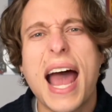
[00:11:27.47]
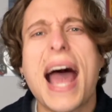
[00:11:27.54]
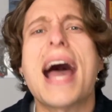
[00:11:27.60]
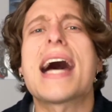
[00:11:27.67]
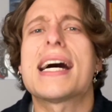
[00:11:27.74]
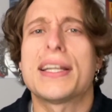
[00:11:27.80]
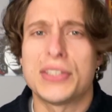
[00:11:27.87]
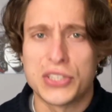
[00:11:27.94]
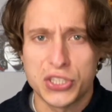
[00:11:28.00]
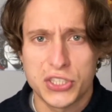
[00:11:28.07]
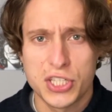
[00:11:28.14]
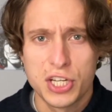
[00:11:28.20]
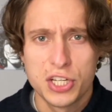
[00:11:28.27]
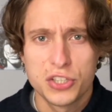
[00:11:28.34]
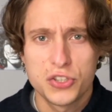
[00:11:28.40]

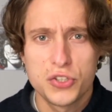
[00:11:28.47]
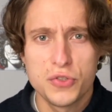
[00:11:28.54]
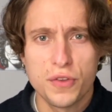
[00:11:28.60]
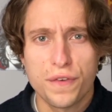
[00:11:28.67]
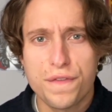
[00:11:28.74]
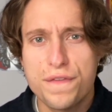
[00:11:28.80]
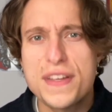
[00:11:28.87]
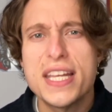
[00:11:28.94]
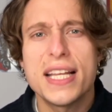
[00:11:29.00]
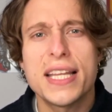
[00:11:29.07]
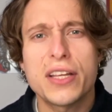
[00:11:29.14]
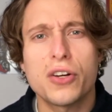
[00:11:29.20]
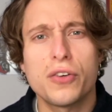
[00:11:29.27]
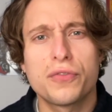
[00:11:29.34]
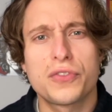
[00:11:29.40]
adds to the
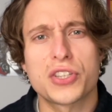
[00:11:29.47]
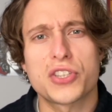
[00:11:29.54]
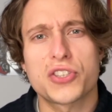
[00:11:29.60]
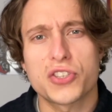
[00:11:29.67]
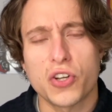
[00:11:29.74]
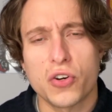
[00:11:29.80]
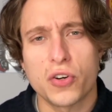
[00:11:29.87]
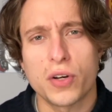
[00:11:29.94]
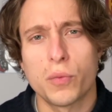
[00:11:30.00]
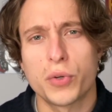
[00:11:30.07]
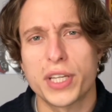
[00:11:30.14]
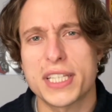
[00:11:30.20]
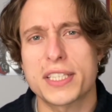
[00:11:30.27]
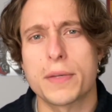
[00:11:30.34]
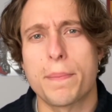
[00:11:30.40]
feeling of the song and what
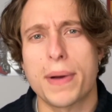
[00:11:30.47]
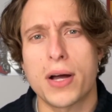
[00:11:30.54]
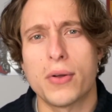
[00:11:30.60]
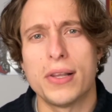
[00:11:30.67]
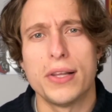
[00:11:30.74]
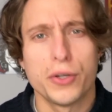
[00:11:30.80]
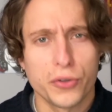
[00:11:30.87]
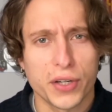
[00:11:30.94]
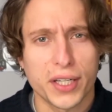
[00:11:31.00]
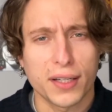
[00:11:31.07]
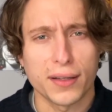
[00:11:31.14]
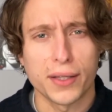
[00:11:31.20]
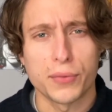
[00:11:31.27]
it's about lyrically,